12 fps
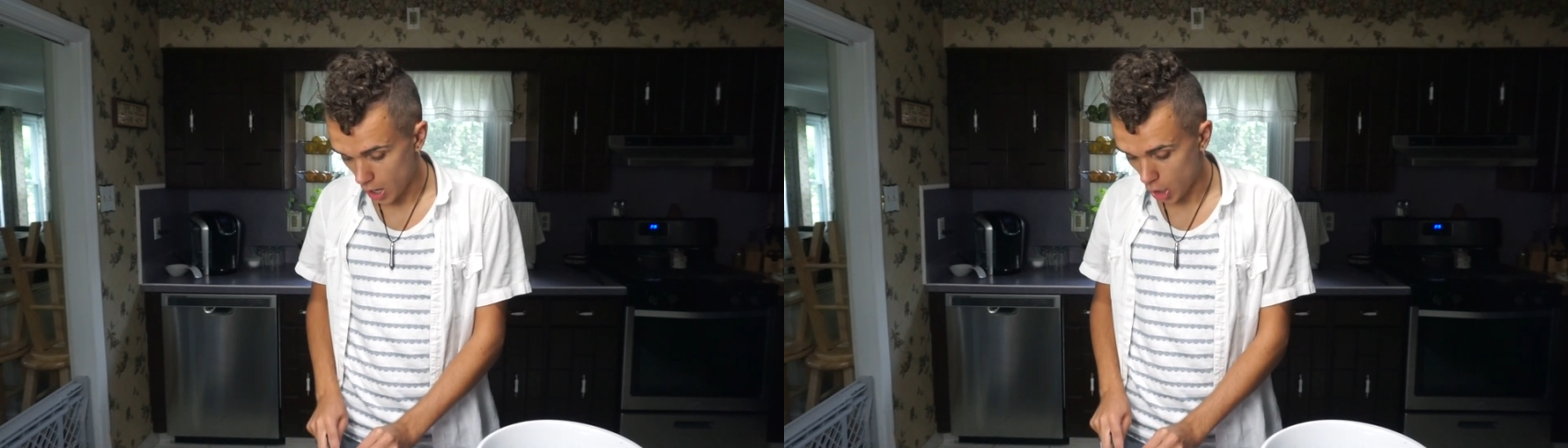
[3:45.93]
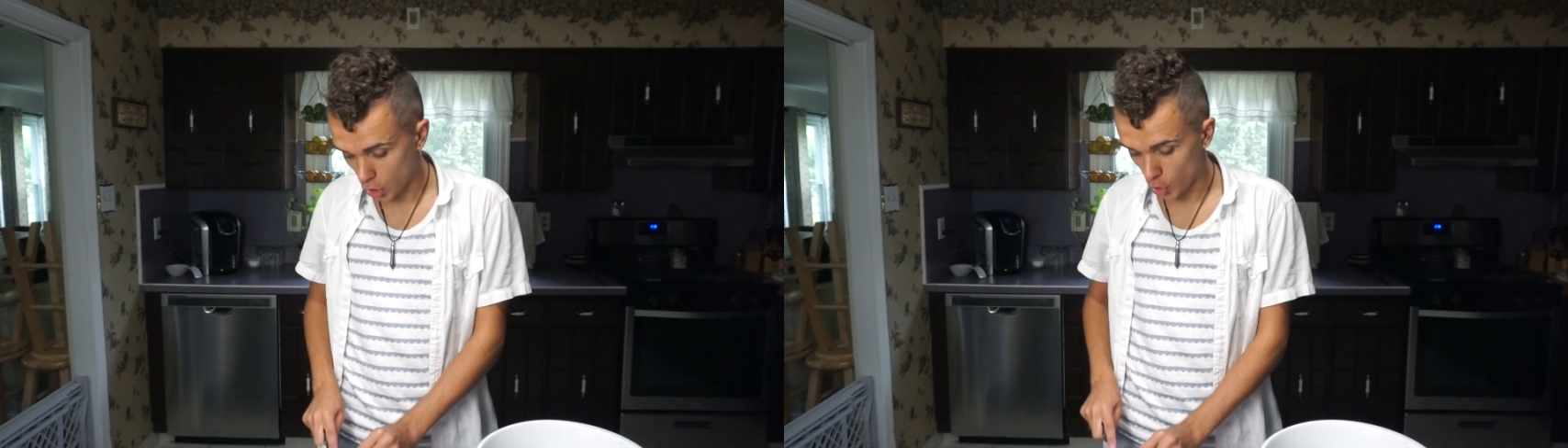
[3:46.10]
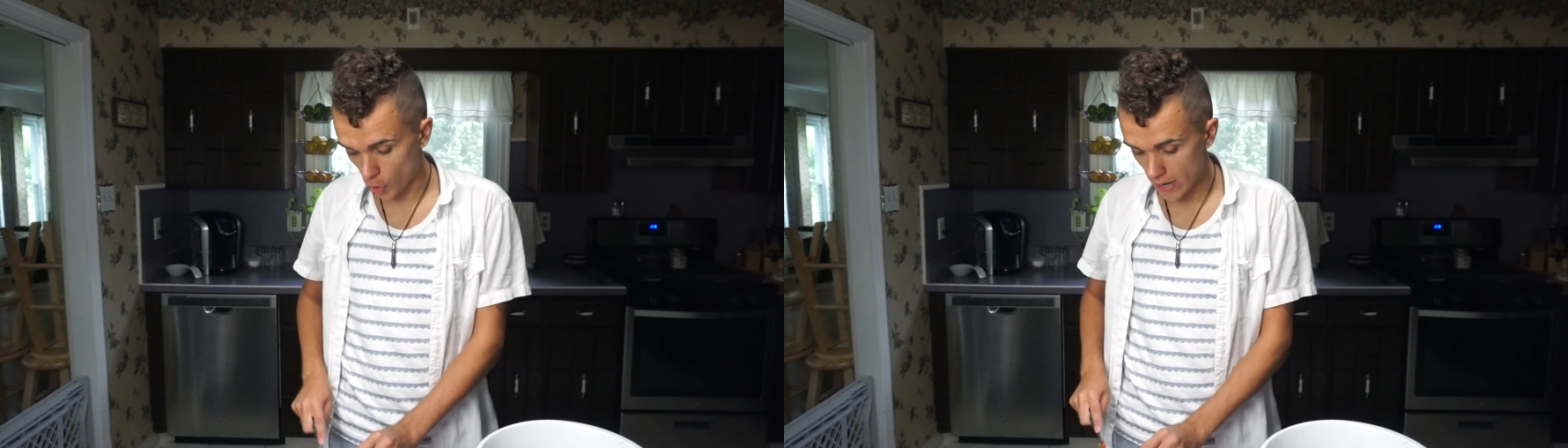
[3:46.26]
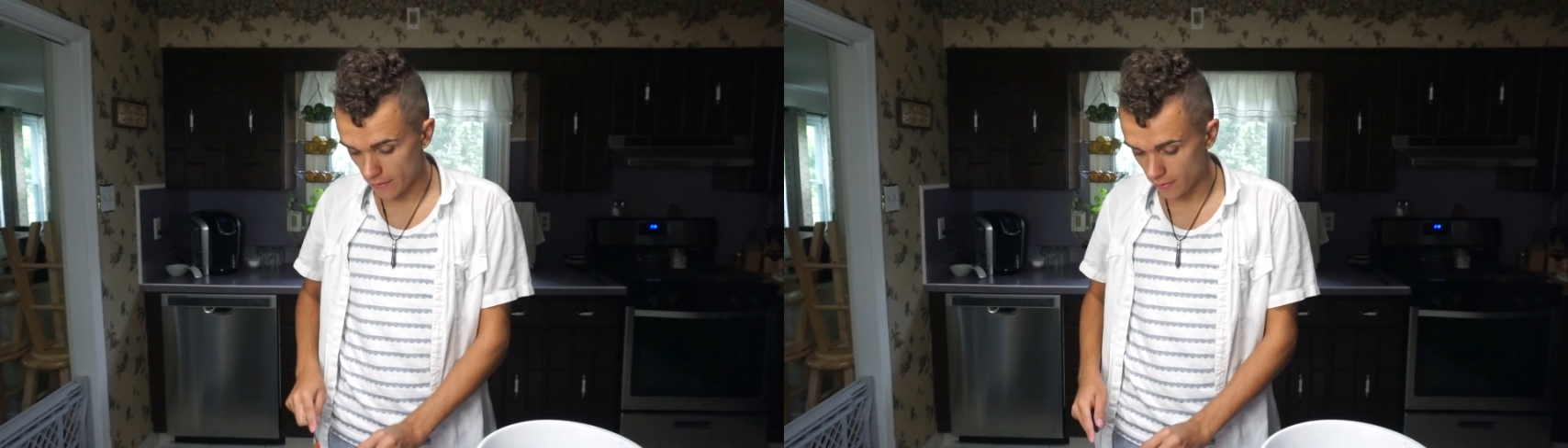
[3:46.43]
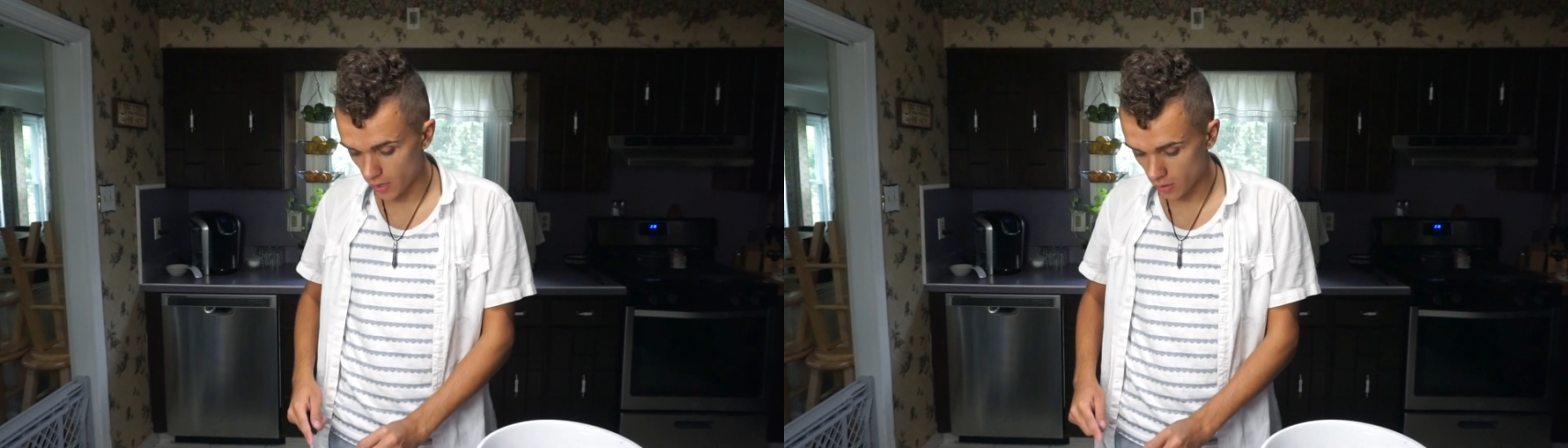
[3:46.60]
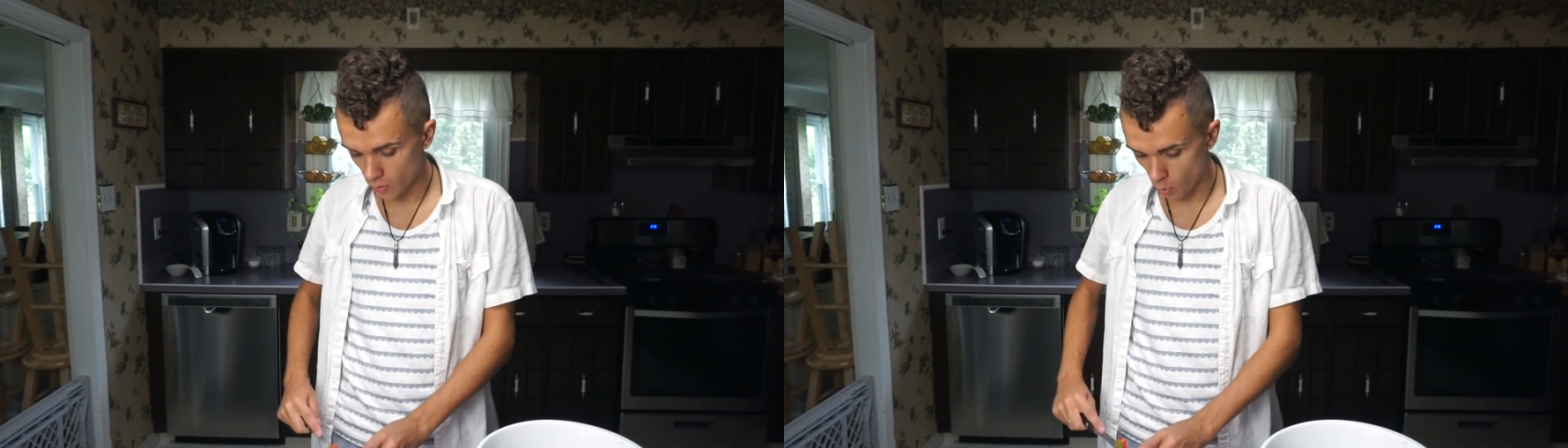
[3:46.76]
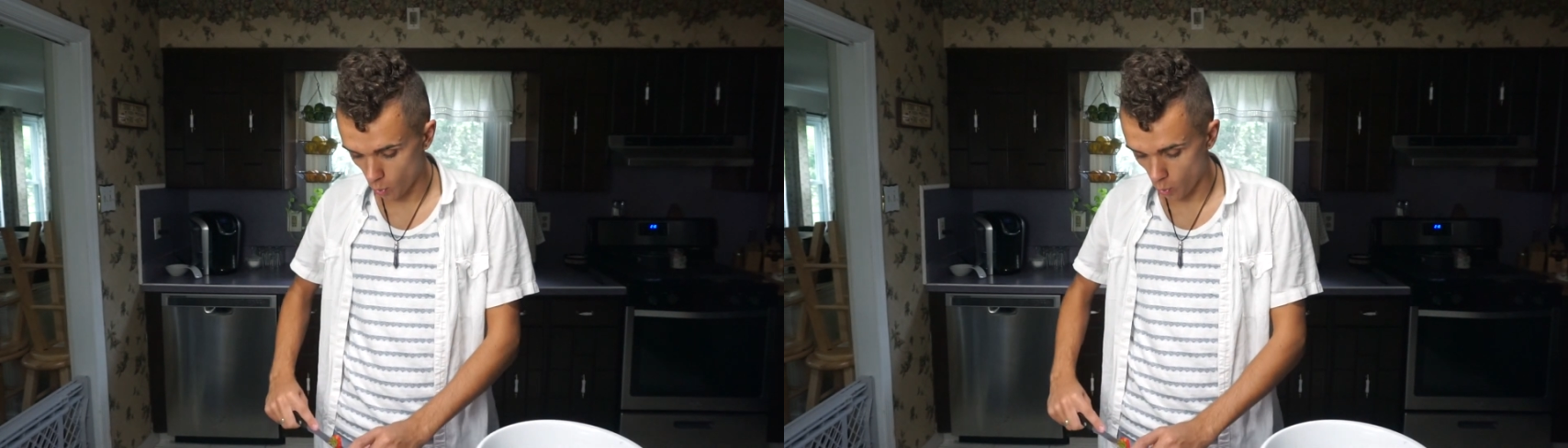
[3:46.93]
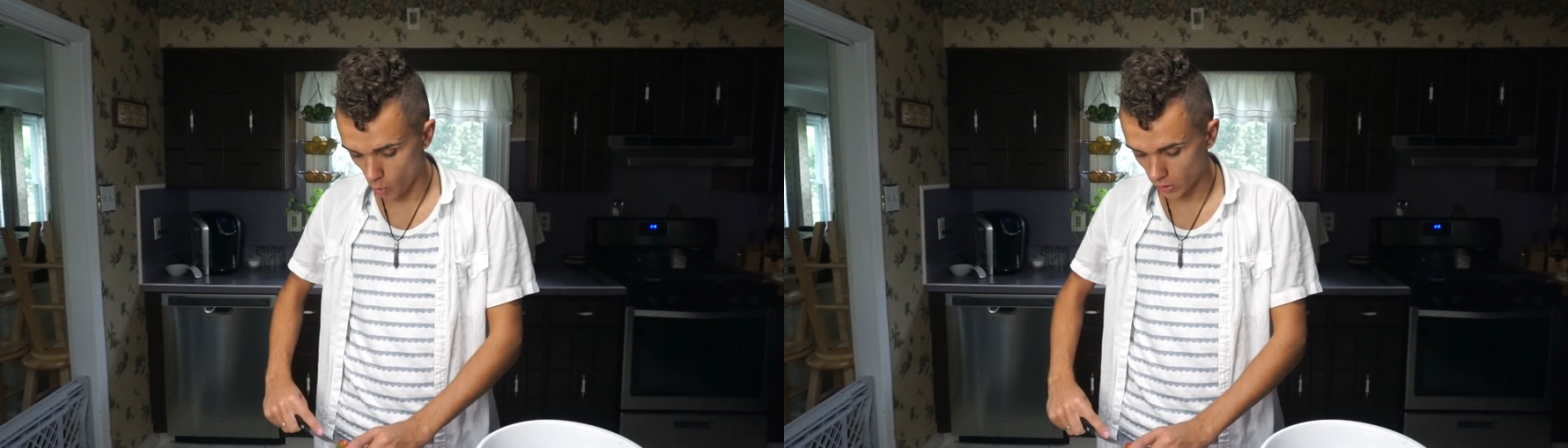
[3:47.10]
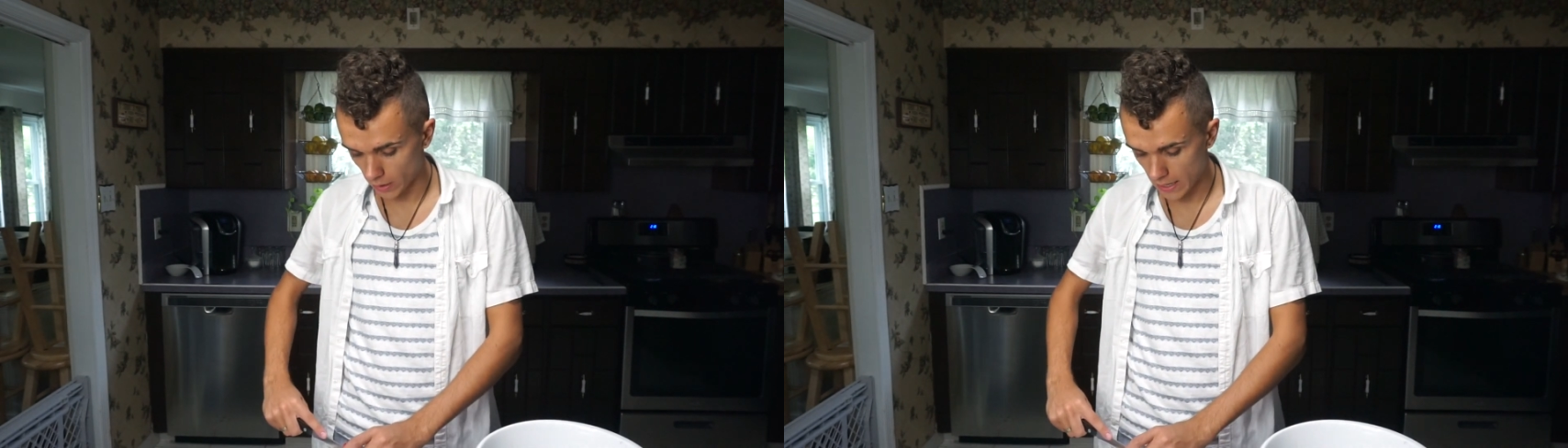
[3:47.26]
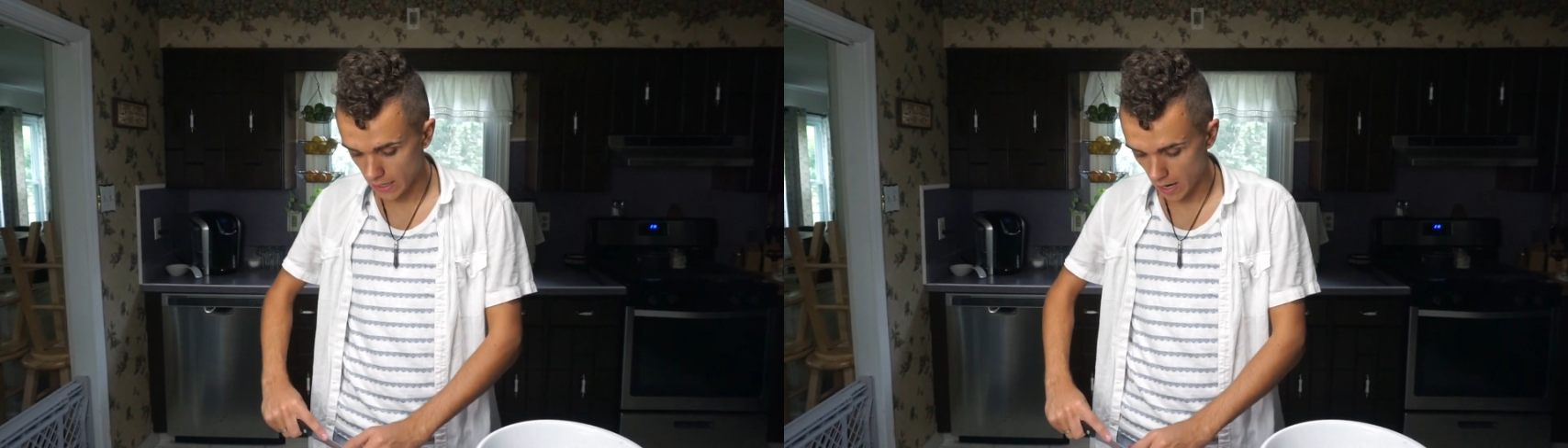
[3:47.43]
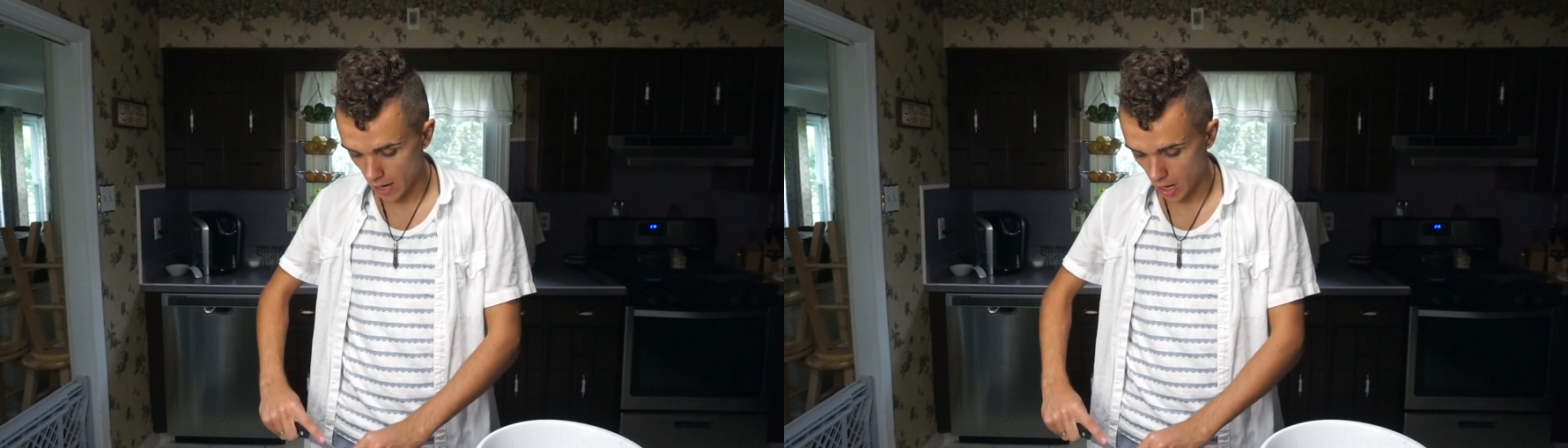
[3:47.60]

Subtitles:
a craving or like